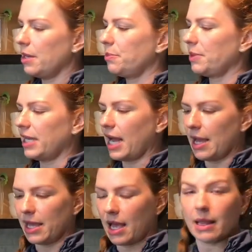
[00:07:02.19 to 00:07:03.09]
but
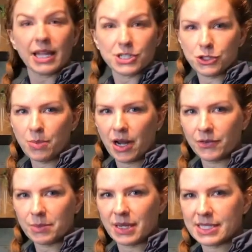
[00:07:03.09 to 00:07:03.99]
I like to do
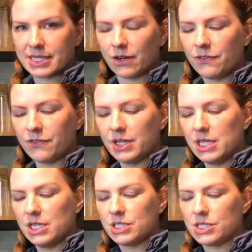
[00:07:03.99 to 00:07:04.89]
pottery myself.
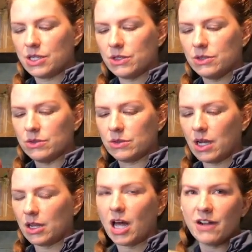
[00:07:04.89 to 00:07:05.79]
So
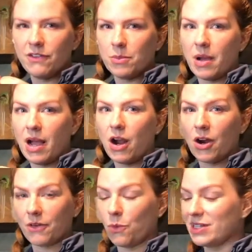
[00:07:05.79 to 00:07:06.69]
a lot of them
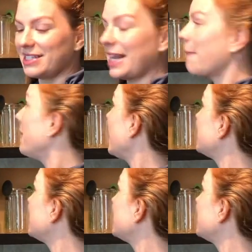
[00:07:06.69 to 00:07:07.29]
are ones that I made